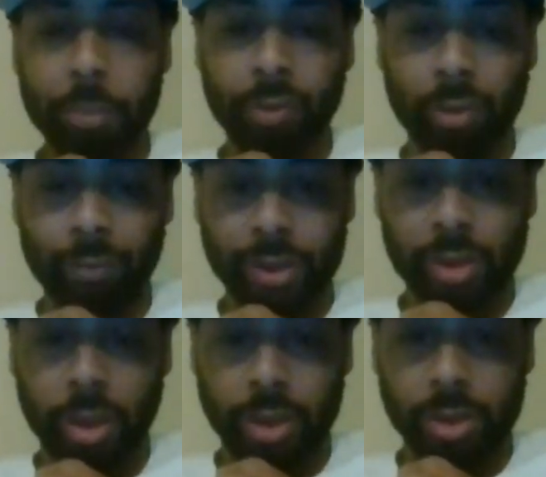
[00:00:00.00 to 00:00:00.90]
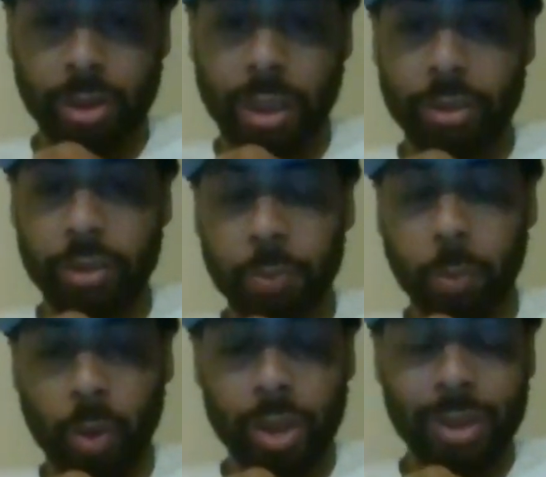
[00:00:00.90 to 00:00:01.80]
of investigation. Now, at this
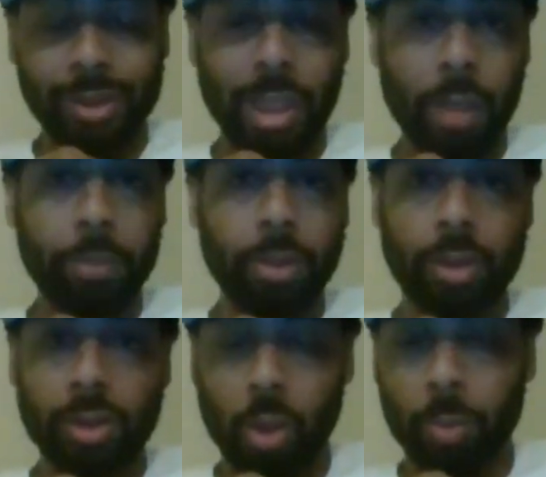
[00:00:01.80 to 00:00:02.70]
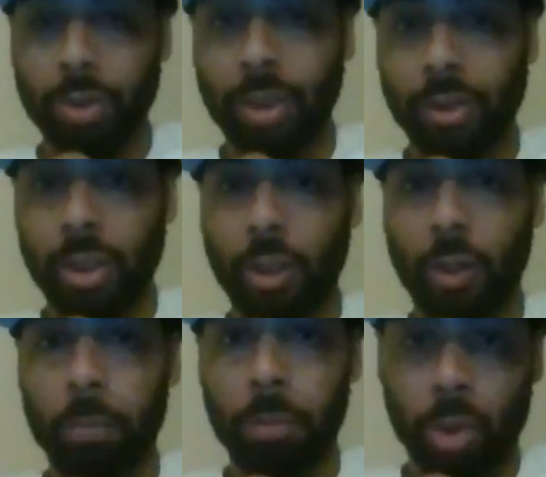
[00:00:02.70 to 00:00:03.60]
point, it has not been determined that they
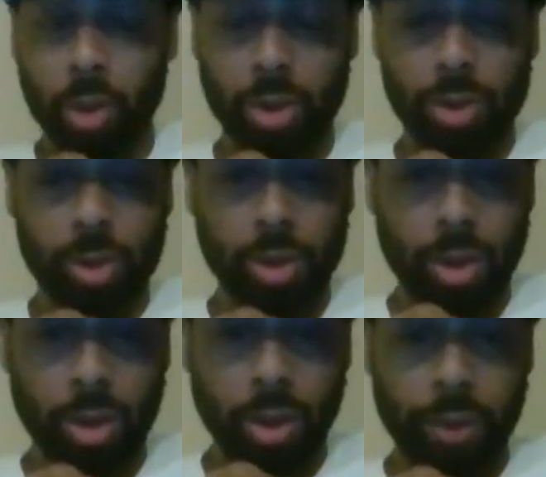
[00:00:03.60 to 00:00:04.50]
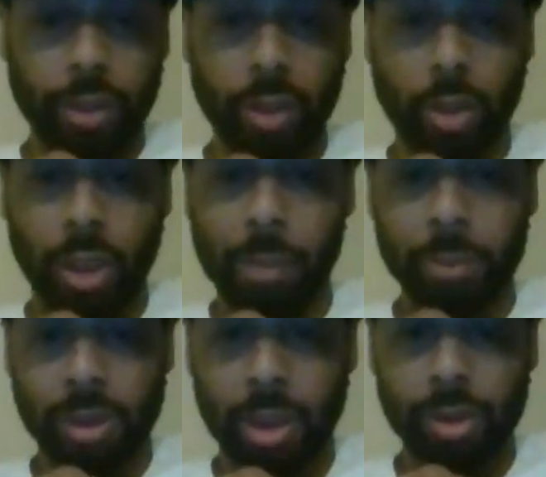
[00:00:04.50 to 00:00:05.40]
are murders, that they are
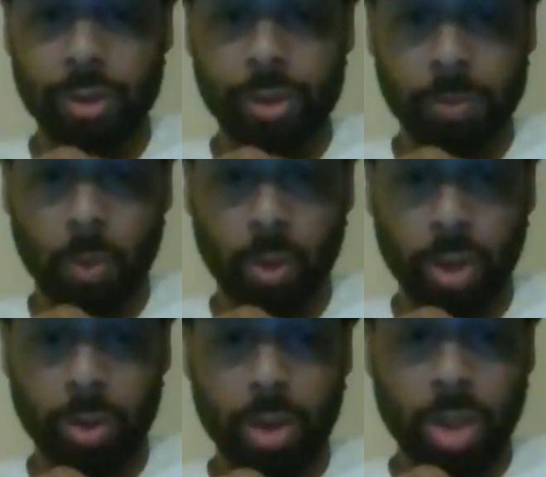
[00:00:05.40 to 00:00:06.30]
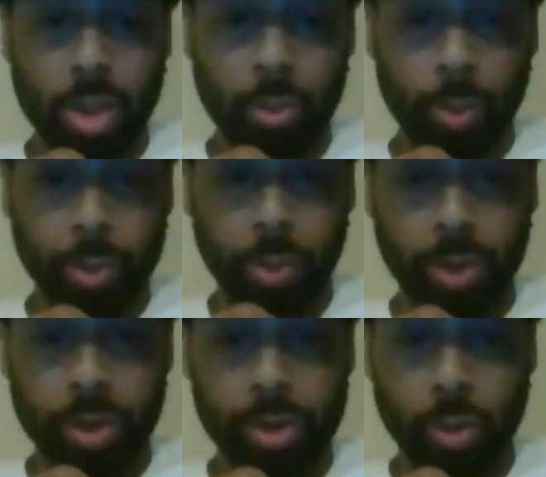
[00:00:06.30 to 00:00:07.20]
homicides at this point, which we'll
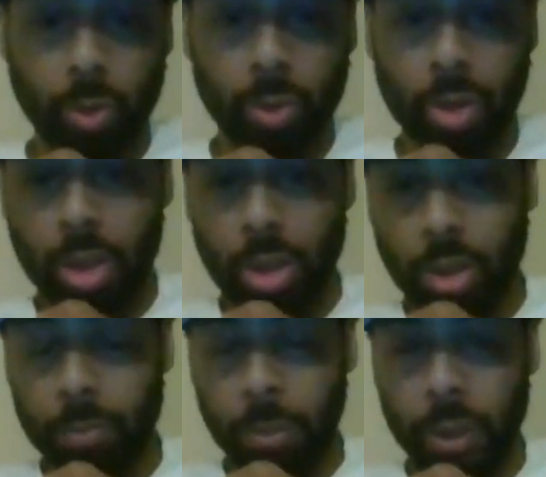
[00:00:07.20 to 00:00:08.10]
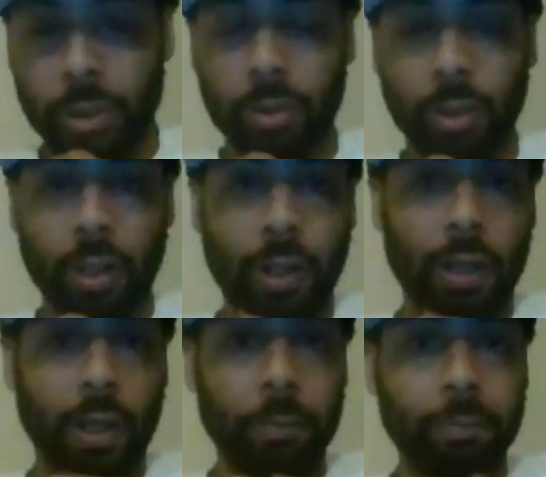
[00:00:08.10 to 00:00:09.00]
get to. But
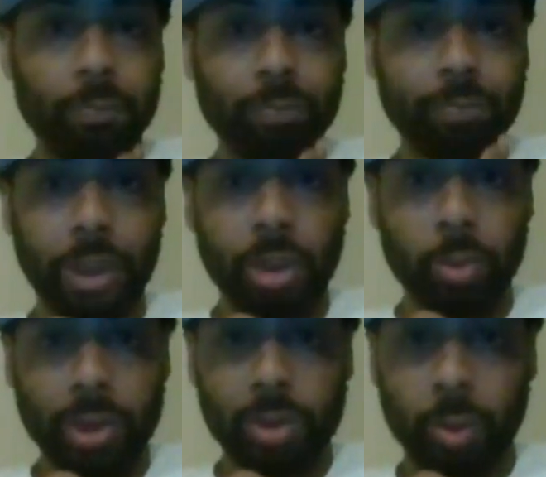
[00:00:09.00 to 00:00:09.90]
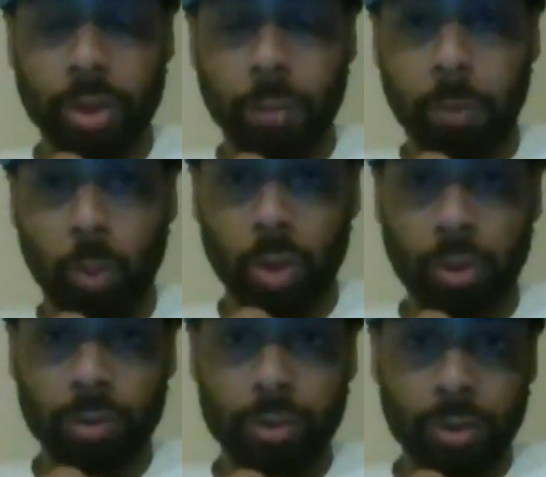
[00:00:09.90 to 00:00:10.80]
B.D. Russell and the
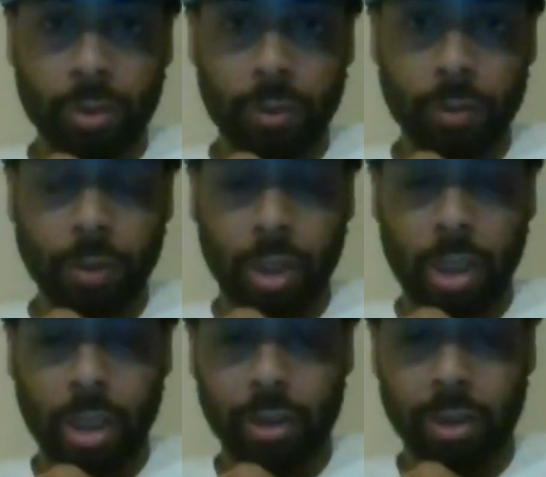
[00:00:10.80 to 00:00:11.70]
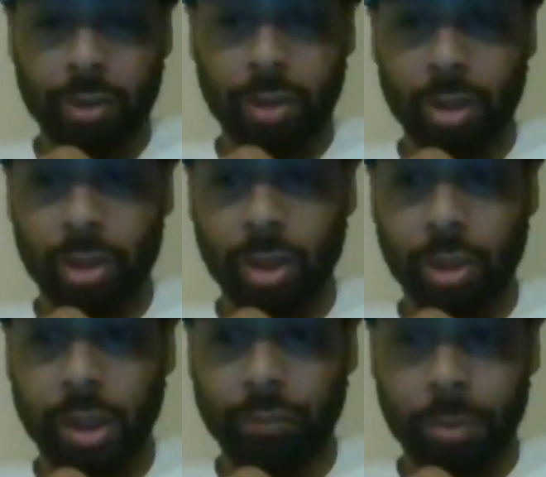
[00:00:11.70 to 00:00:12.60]
port get the
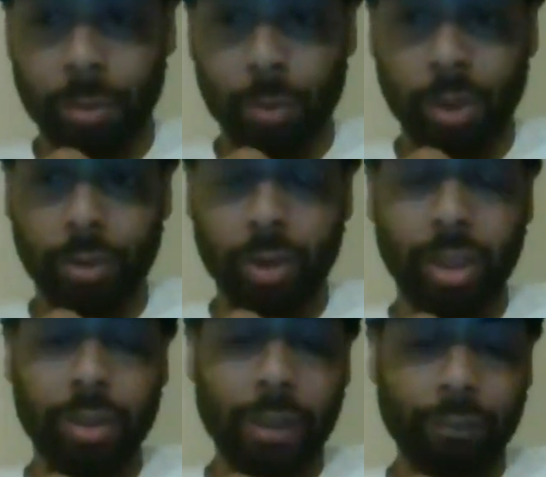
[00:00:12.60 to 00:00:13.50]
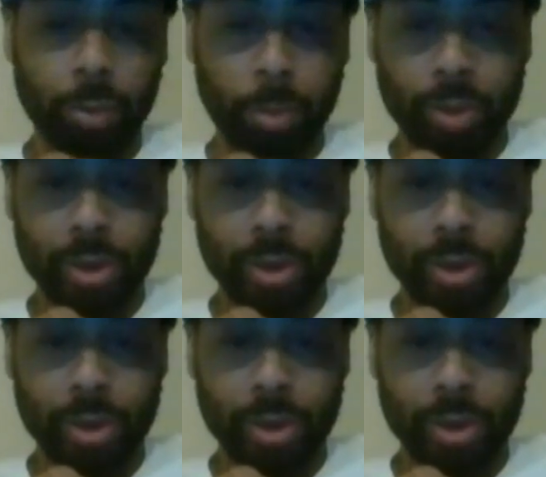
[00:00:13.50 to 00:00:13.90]
unenviable